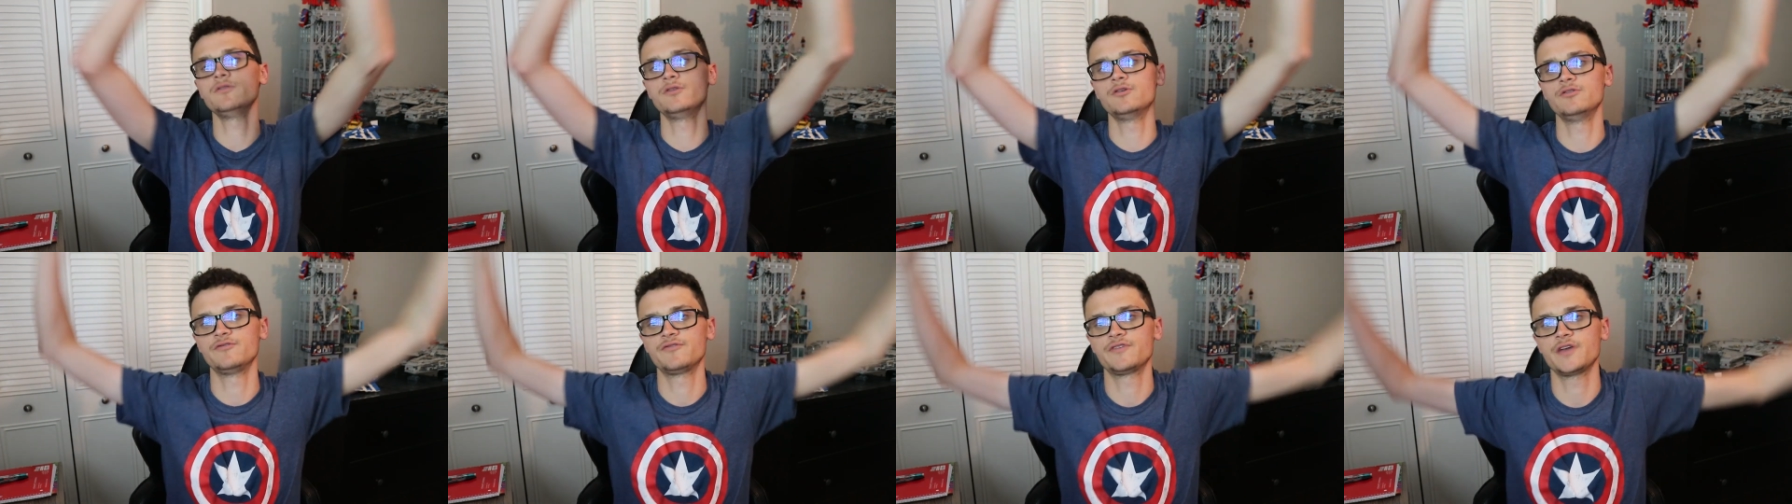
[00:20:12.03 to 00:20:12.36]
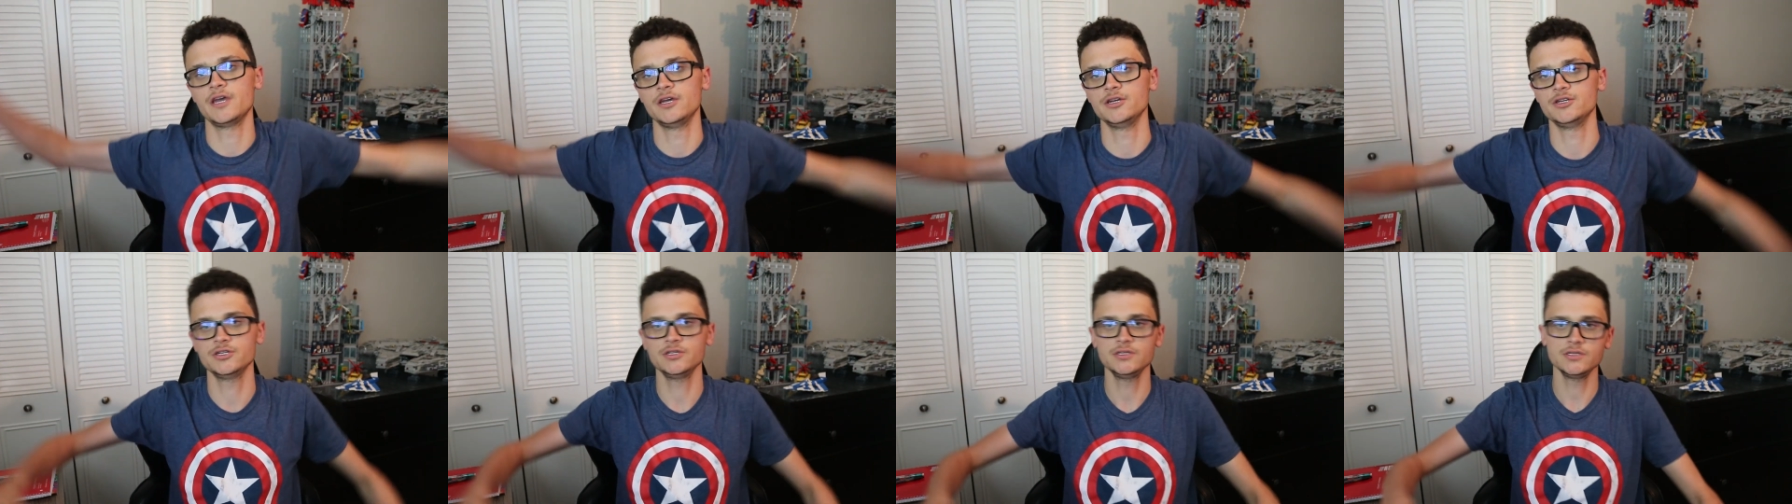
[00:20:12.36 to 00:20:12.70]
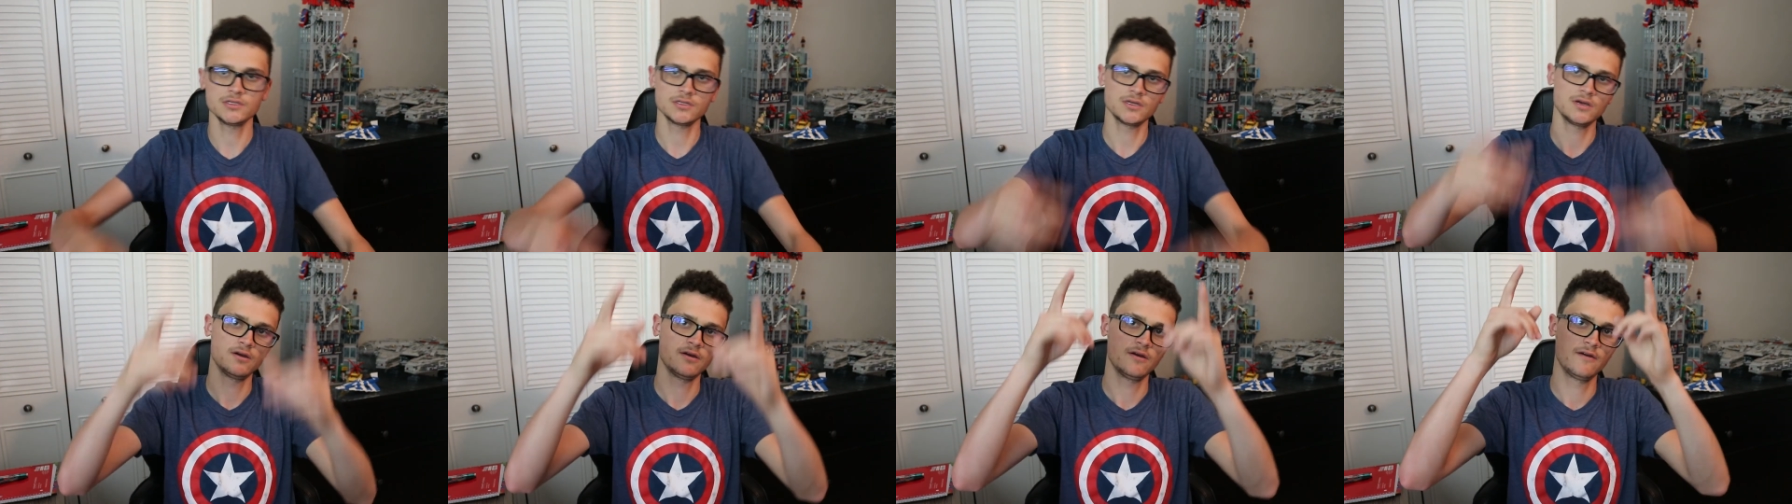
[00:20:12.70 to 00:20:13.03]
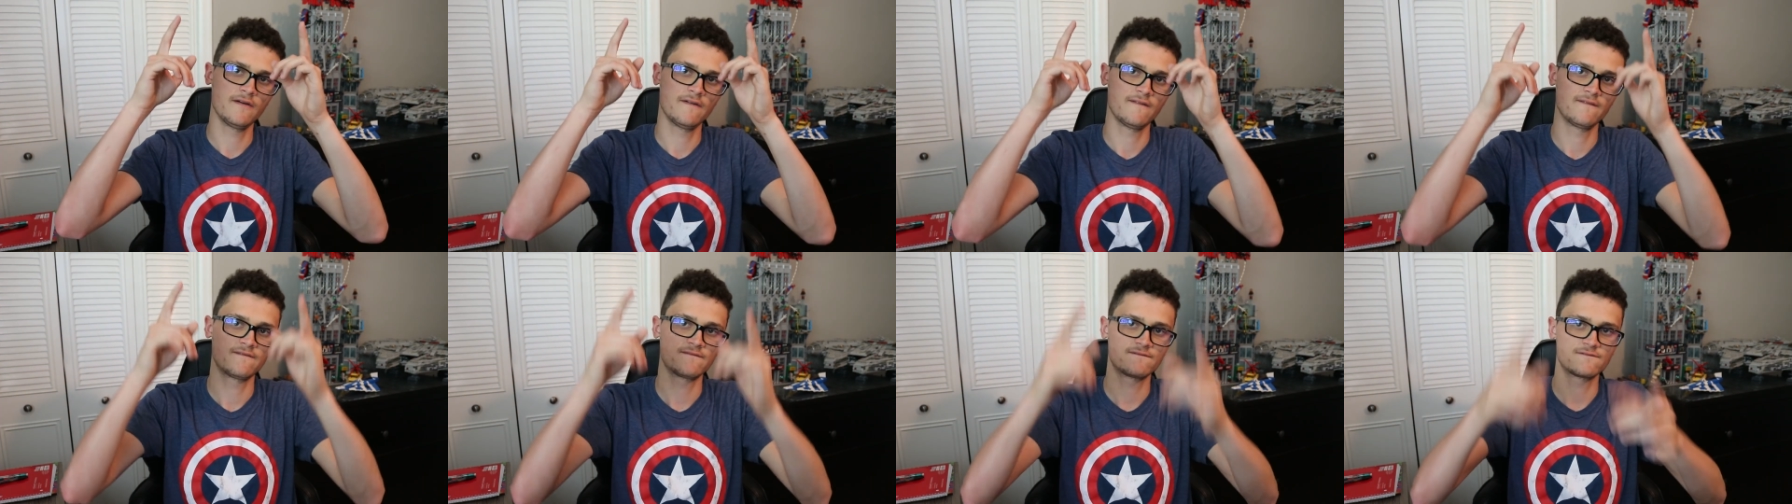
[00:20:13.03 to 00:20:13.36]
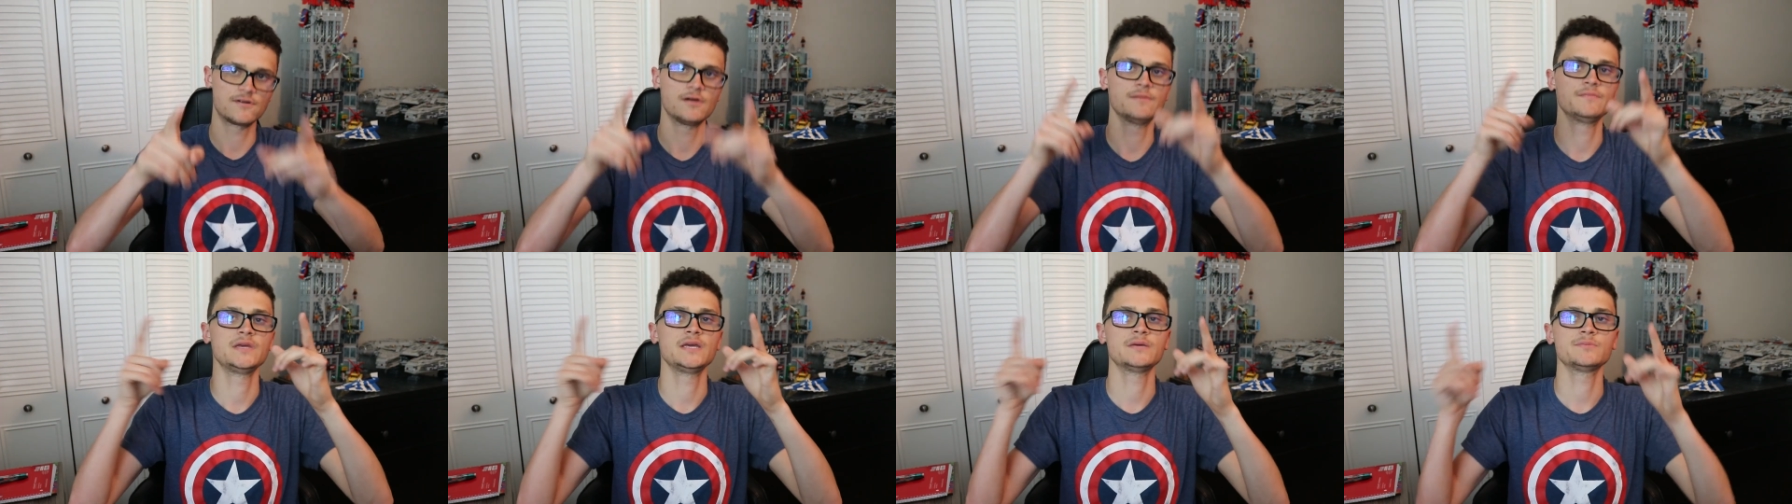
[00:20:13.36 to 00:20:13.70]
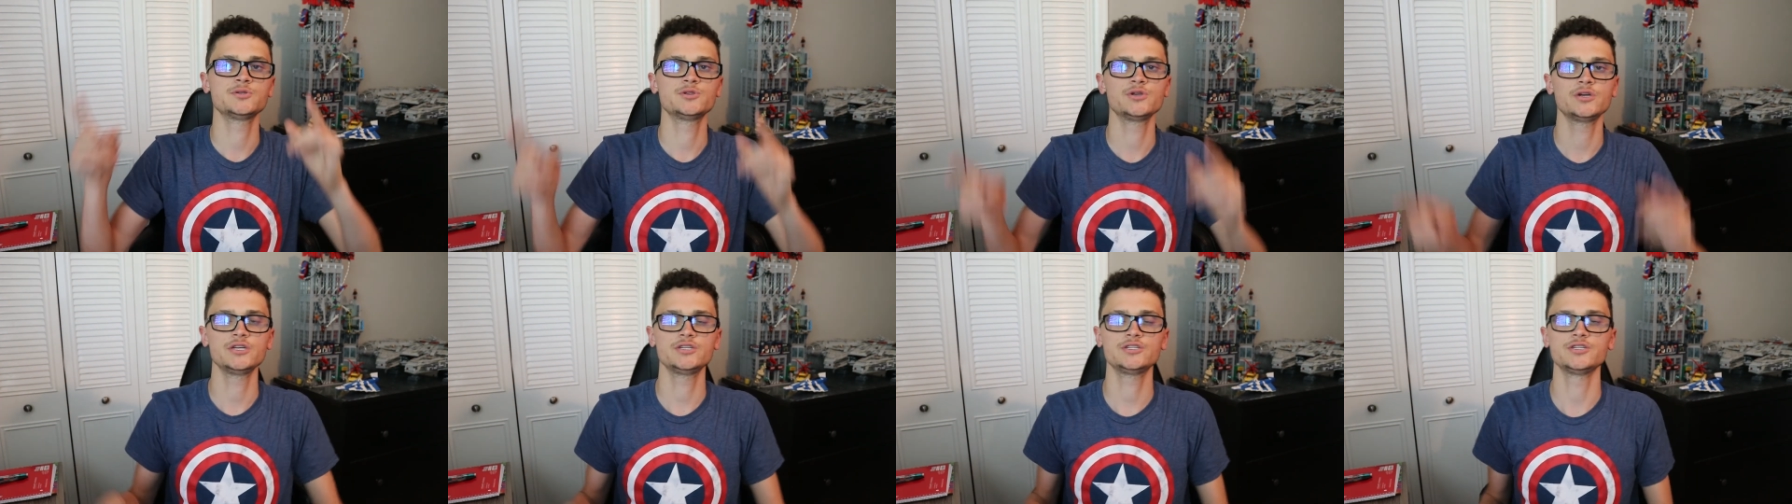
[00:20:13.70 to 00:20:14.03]
notifications from the
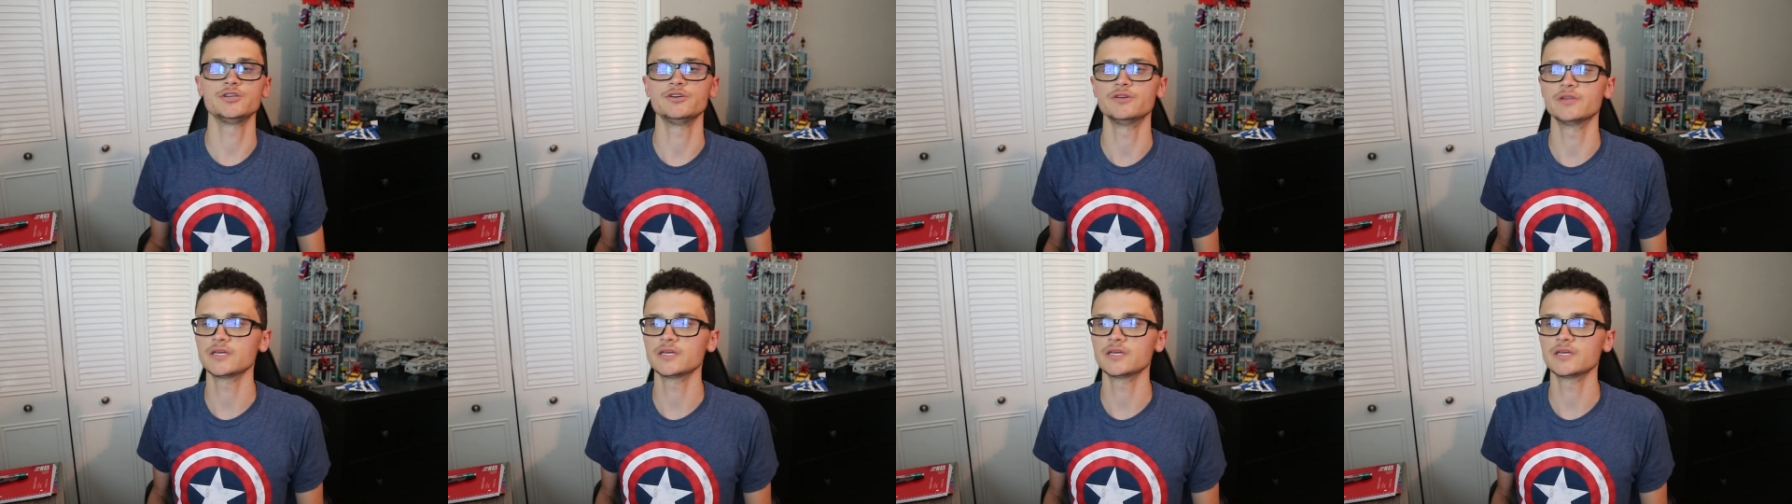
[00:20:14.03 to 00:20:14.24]
MCHQ.